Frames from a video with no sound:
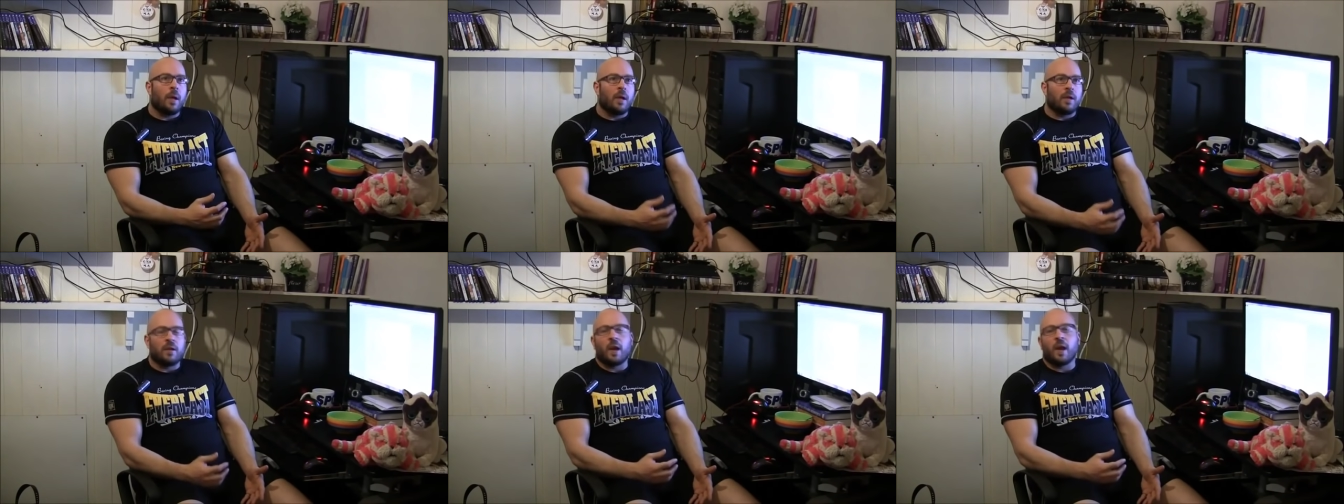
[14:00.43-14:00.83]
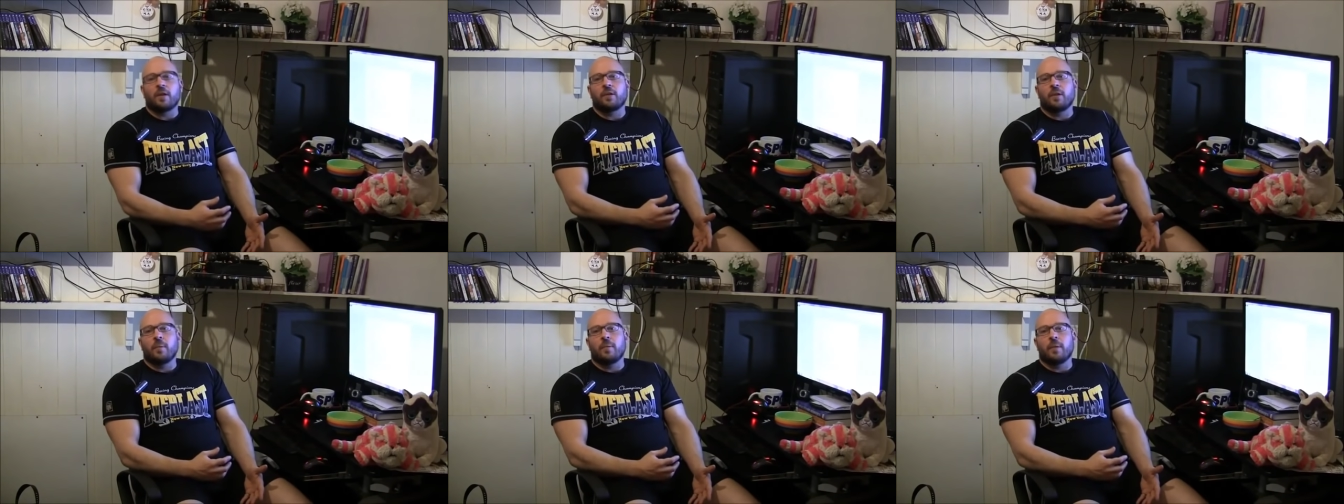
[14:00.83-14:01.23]
And it's
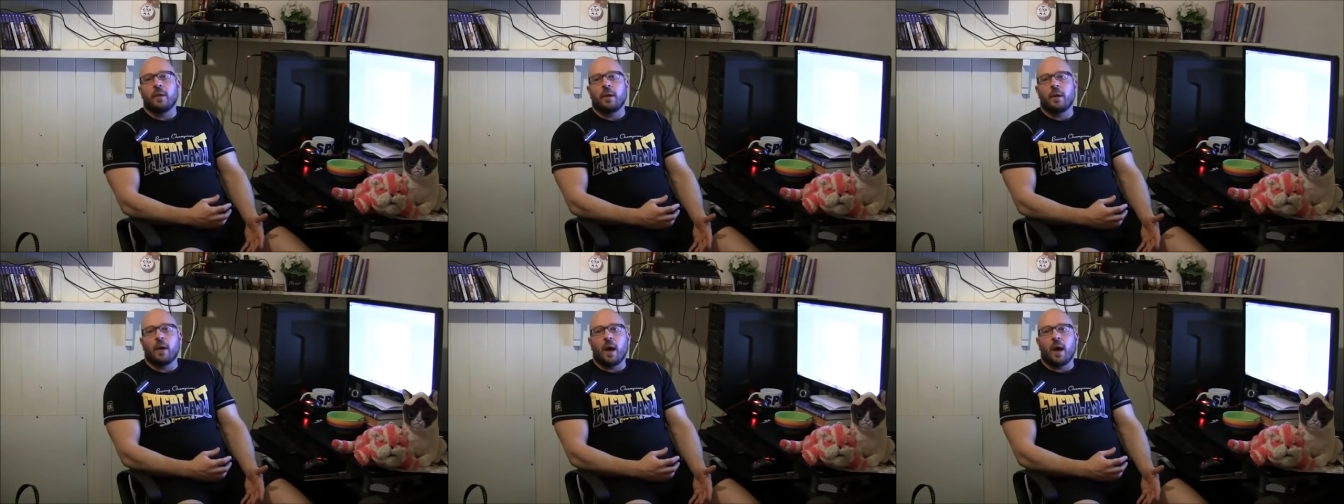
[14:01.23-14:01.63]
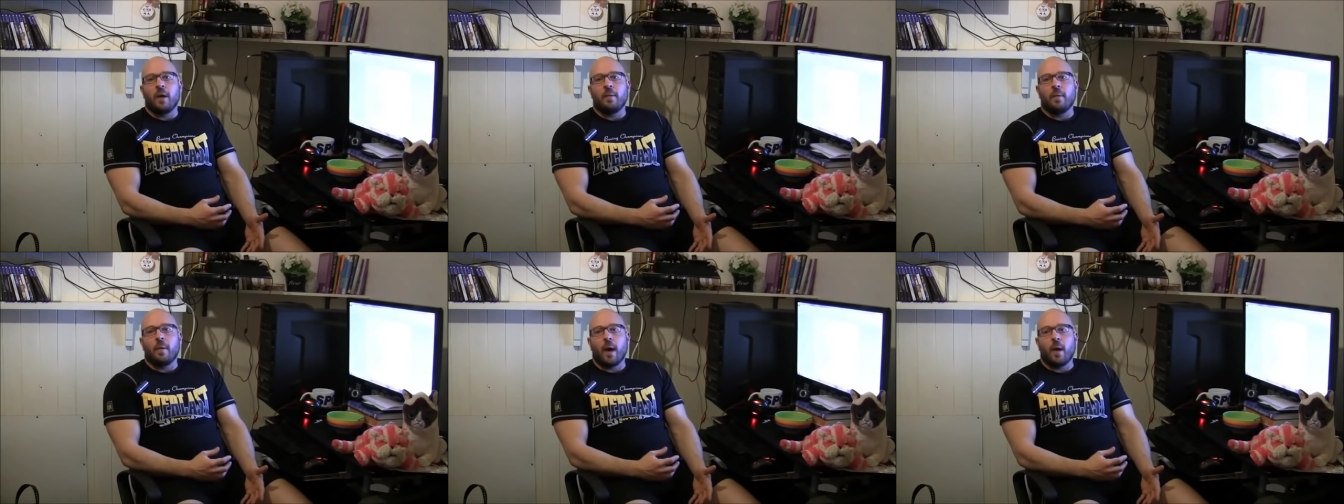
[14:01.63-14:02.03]
not something
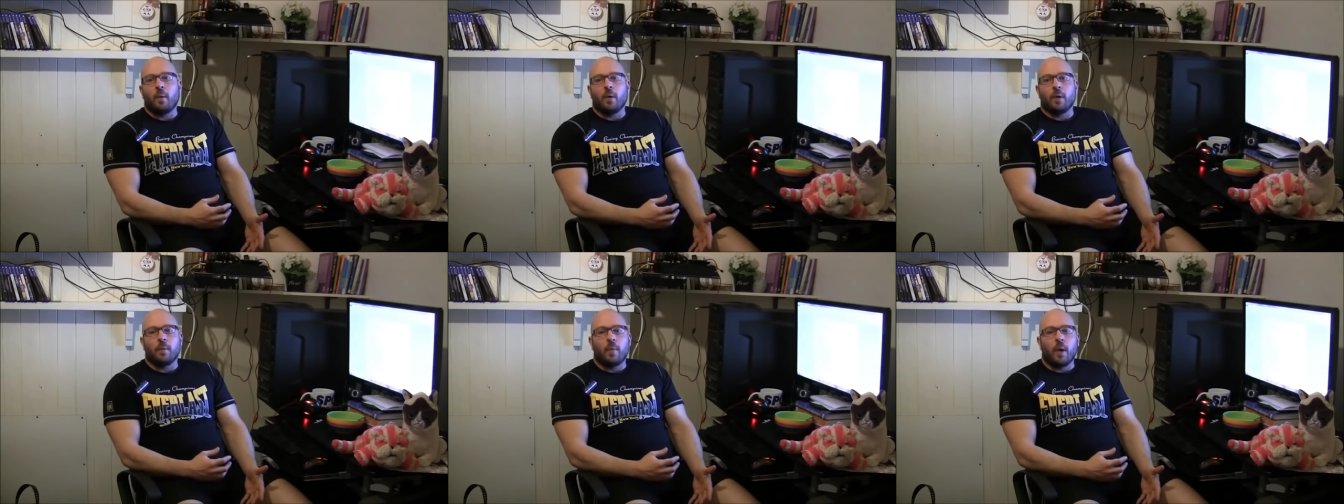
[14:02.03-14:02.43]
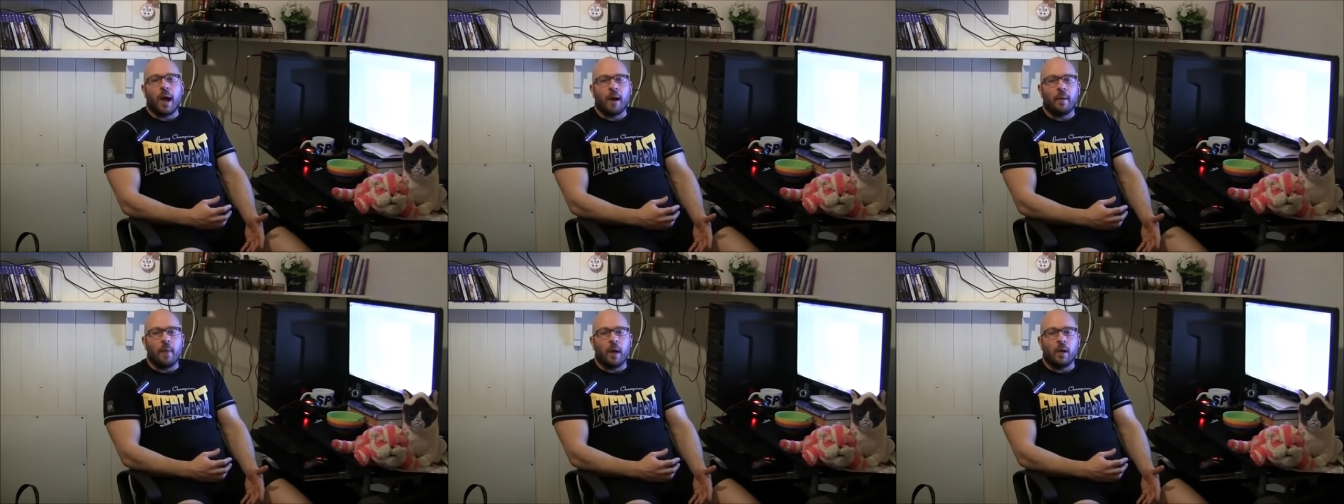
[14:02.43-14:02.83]
I want to
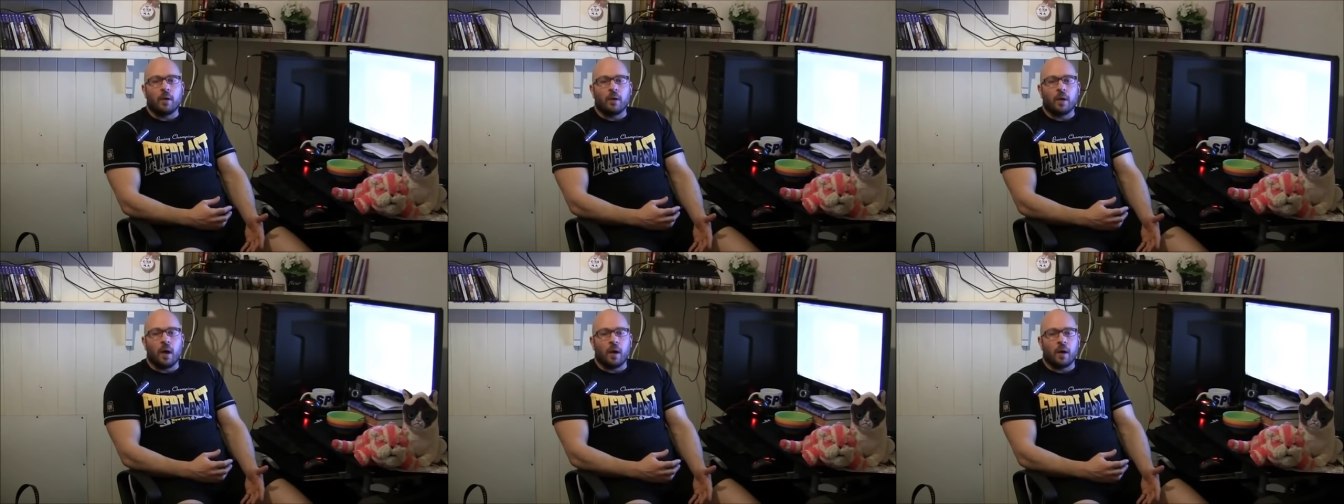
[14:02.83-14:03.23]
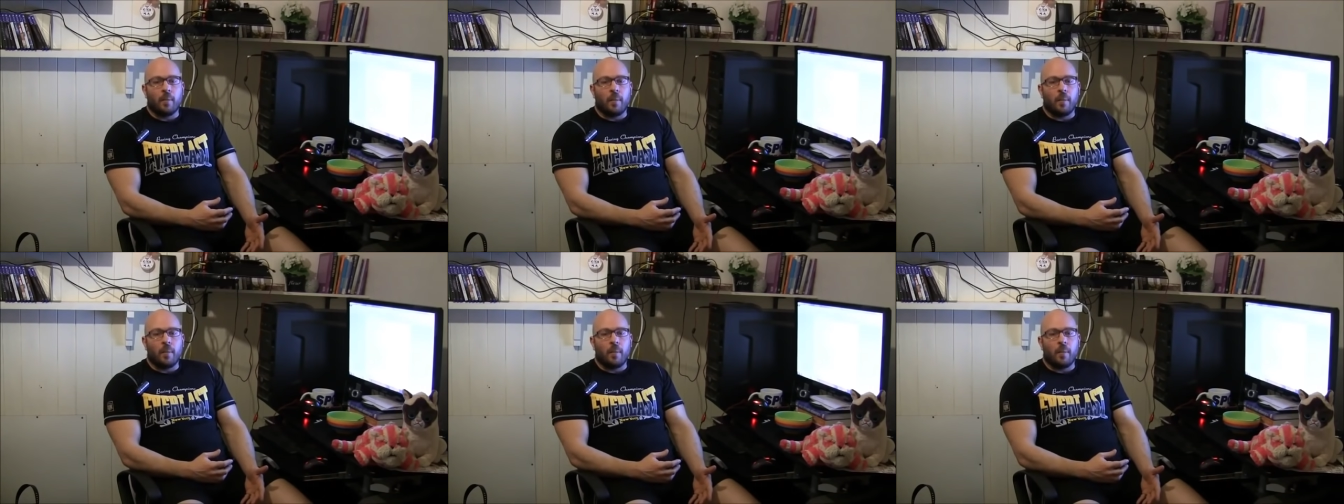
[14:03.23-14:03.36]
brag about or talk